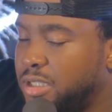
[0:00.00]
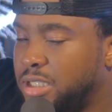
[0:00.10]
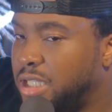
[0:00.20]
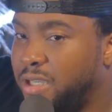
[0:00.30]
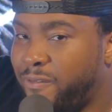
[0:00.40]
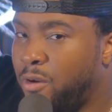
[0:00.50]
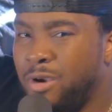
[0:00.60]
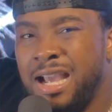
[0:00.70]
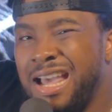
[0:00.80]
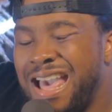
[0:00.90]
if he don't
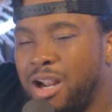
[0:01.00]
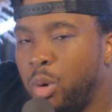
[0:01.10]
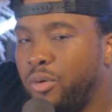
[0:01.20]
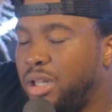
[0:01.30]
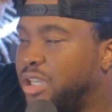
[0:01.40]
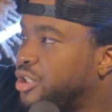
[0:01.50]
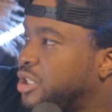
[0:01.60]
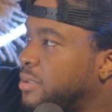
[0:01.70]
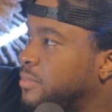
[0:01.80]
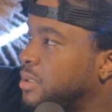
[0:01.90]
got adequate
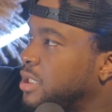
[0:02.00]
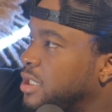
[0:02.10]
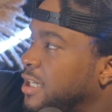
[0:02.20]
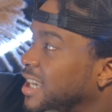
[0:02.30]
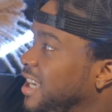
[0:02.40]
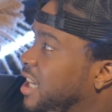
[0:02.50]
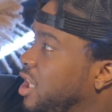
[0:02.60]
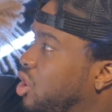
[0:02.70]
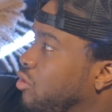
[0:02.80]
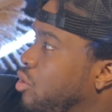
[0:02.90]
leadership, it can
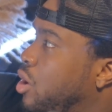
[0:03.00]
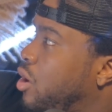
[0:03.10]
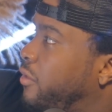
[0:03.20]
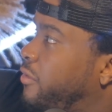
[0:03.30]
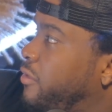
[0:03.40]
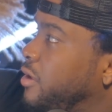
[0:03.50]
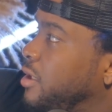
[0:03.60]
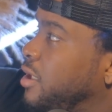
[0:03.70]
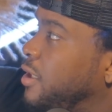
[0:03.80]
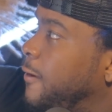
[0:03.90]
throw off
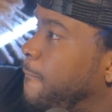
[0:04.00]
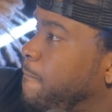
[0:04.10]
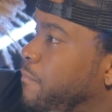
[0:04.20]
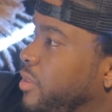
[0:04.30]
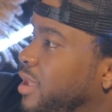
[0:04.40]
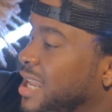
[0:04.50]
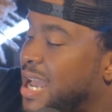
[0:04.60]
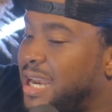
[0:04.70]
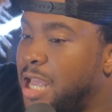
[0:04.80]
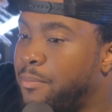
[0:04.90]
the
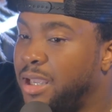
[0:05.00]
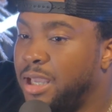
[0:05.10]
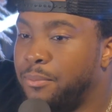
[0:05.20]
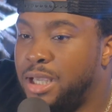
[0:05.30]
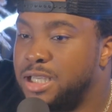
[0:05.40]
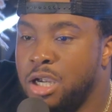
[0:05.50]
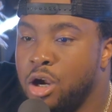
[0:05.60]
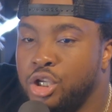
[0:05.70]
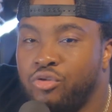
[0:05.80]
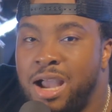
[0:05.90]
dynamic because her
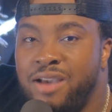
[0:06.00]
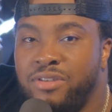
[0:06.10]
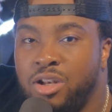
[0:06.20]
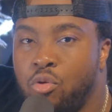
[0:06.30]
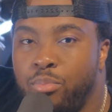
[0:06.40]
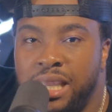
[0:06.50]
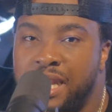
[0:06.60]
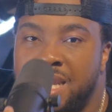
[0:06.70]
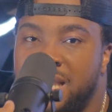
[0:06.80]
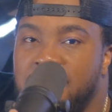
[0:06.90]
driving don't mean
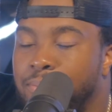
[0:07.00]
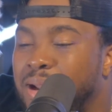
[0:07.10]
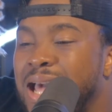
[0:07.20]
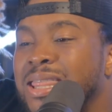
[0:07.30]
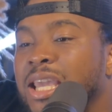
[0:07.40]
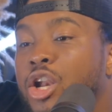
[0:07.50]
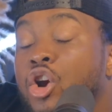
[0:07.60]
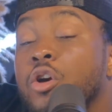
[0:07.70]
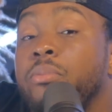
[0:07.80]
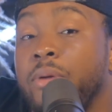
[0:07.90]
anything, but I think in
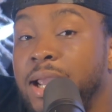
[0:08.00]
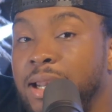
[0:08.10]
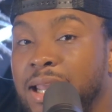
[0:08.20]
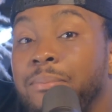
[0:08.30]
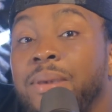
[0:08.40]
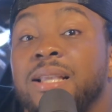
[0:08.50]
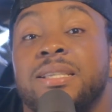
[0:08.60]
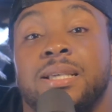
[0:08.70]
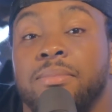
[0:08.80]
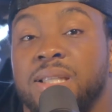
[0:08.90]
her brain it means
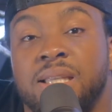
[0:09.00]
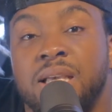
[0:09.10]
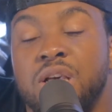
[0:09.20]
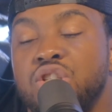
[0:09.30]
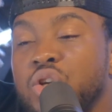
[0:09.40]
something. So you